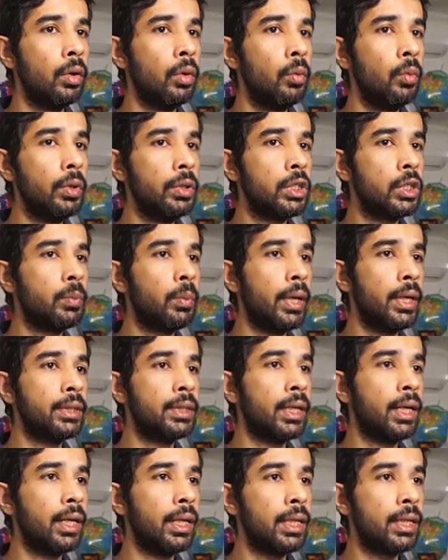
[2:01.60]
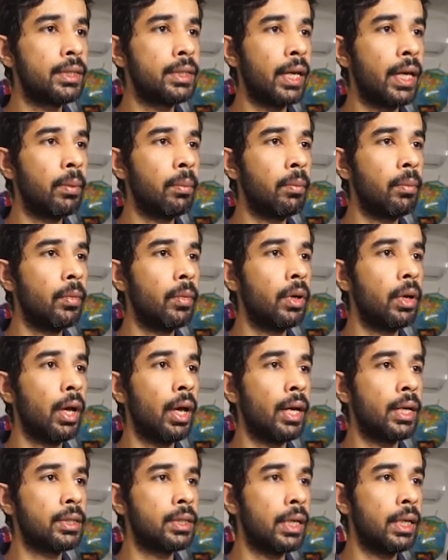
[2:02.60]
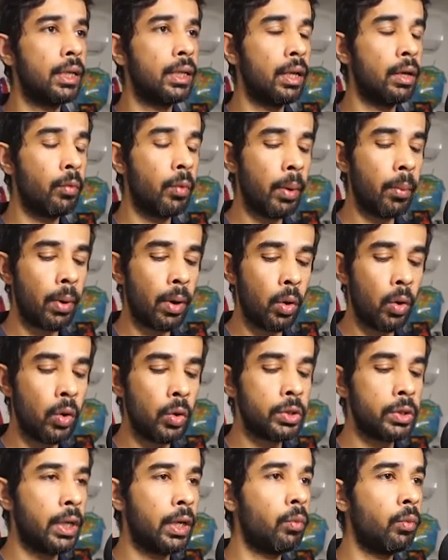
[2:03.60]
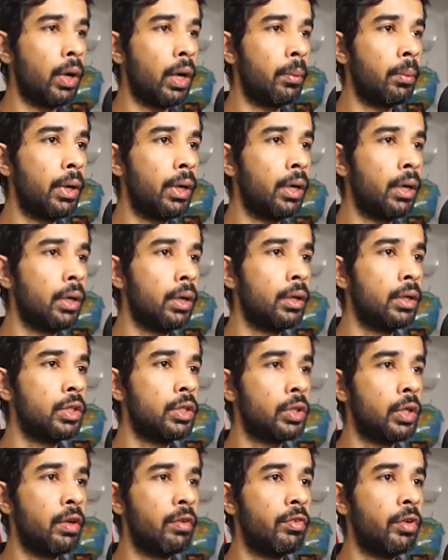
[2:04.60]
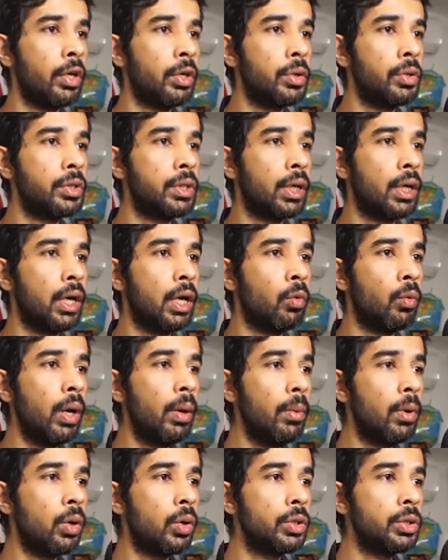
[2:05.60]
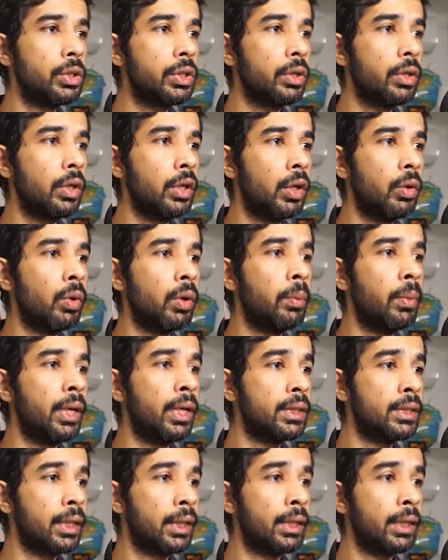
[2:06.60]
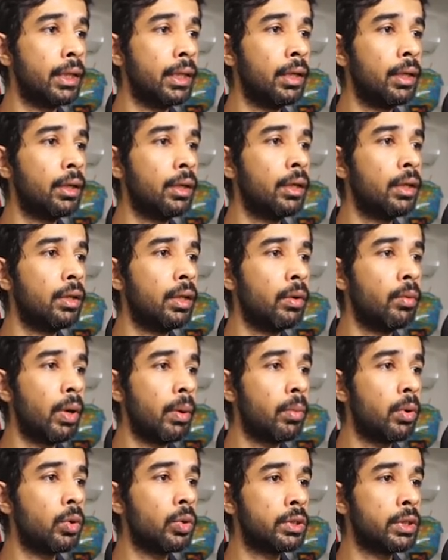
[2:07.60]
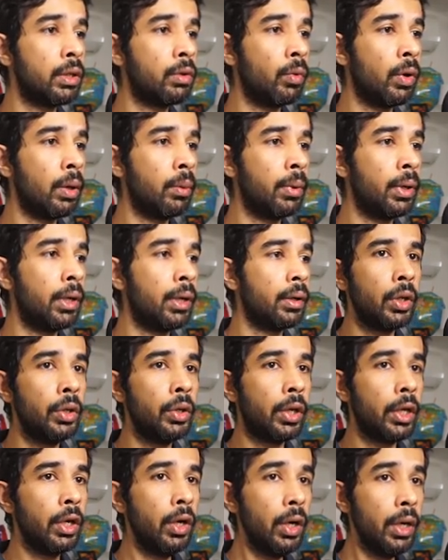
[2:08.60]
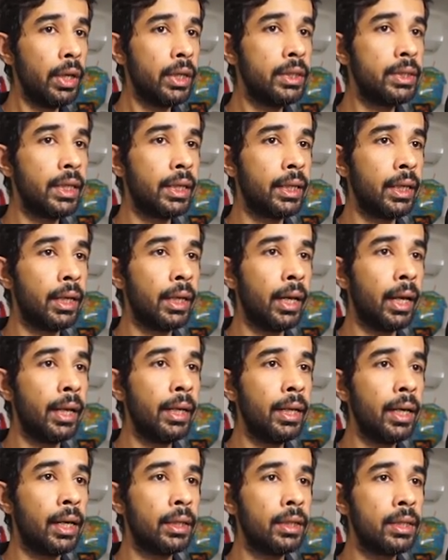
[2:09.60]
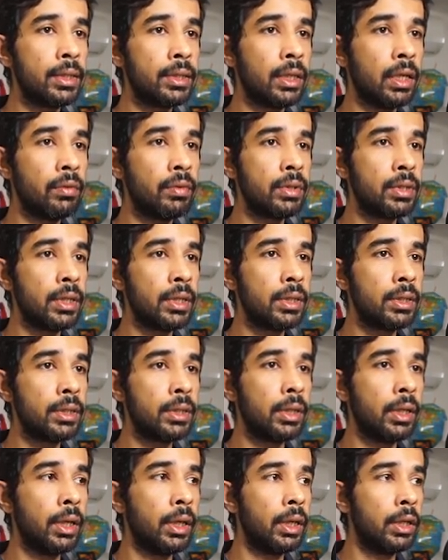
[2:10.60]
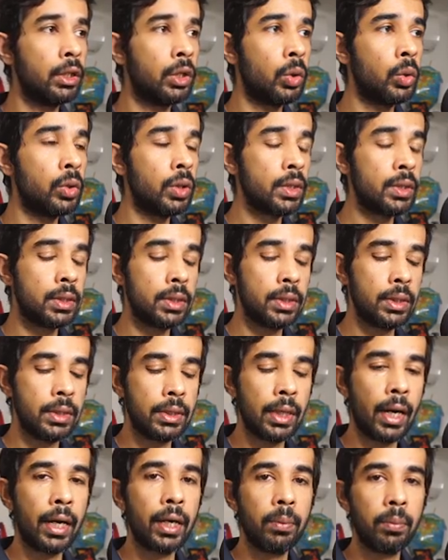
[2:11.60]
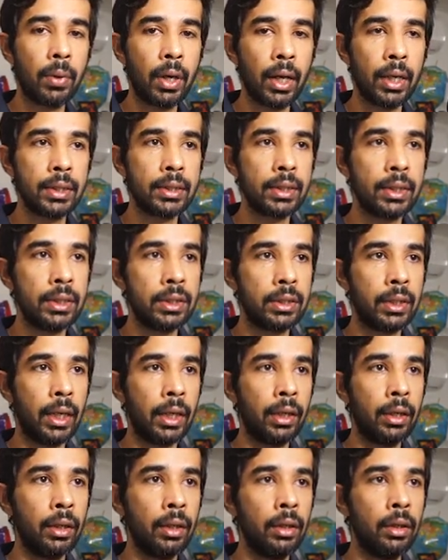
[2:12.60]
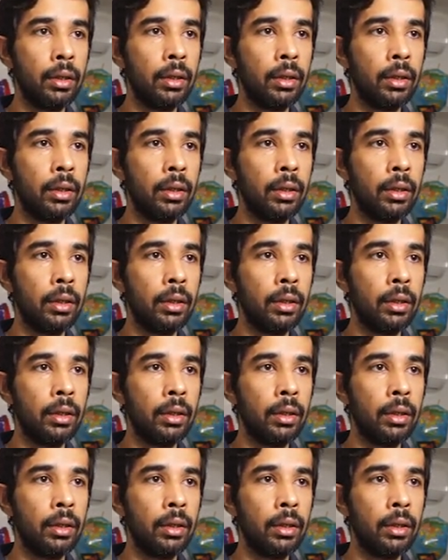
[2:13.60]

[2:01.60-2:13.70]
which is basically the same as in the web host environment. So if you're using a web host, you would be injecting the web host environment. You cannot inject in any other services through this startup class constructor.